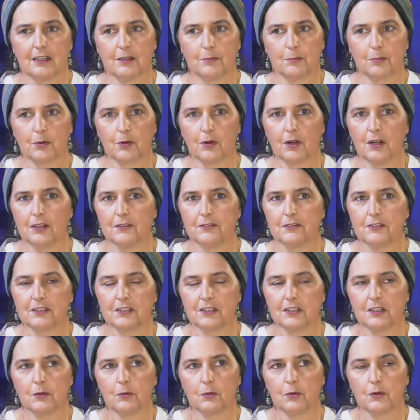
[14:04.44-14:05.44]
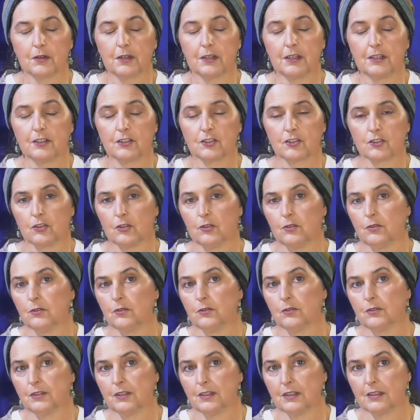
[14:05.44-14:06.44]
A prophecy where he's
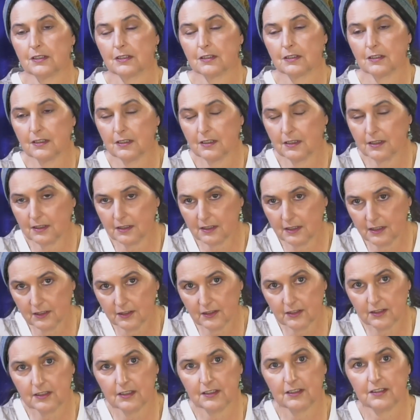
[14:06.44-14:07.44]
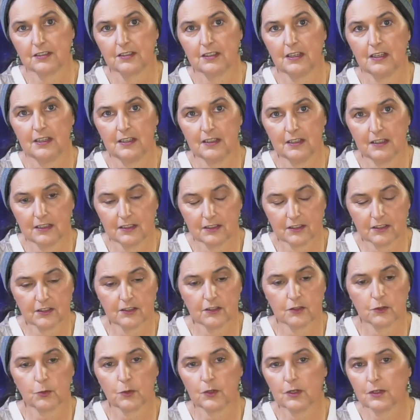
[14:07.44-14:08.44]
told that his descendants,
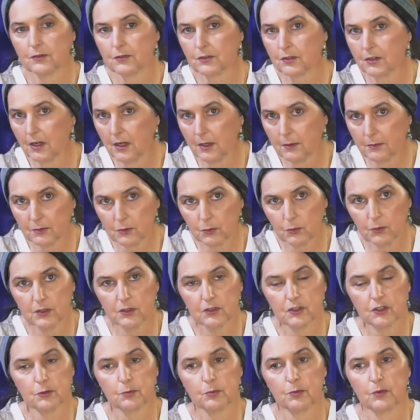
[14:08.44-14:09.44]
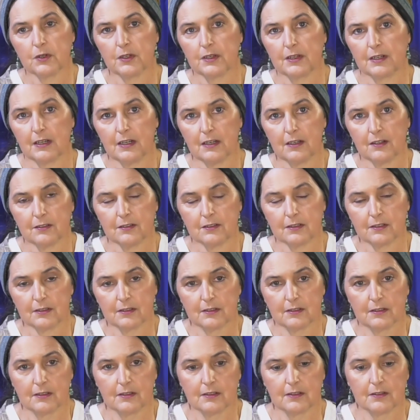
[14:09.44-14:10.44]
the 12 tribes, will spread out
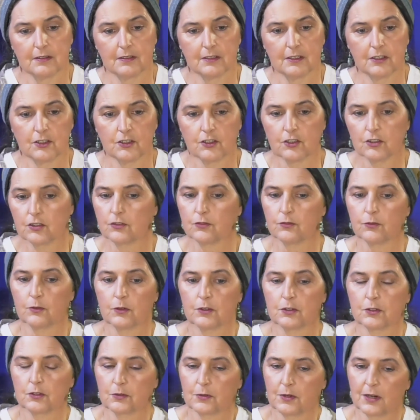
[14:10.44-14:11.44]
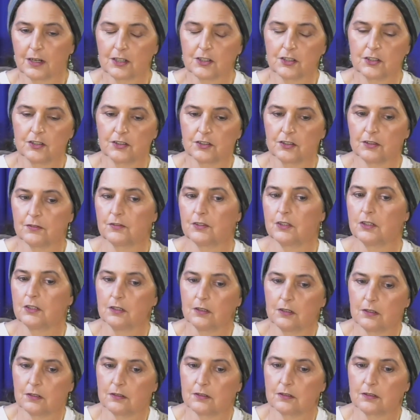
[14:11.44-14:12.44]
to the four directions of the
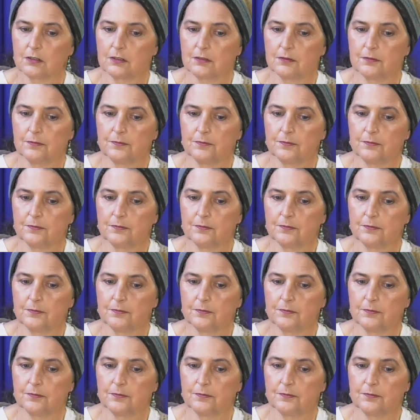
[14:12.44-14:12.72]
earth.